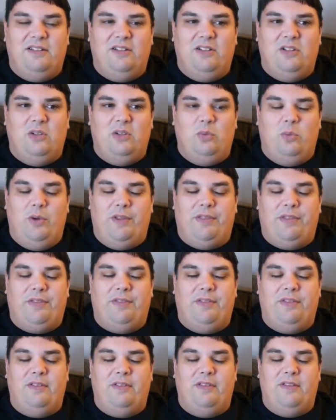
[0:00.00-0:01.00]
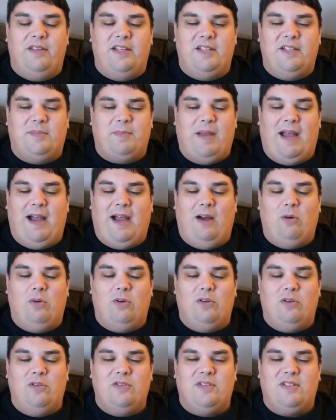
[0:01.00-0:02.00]
with his
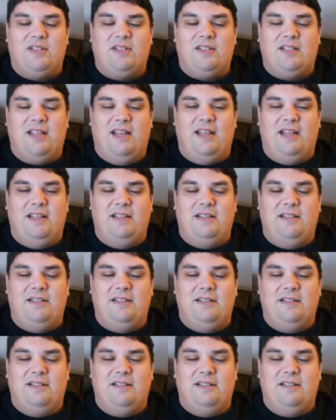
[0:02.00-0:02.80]
powers and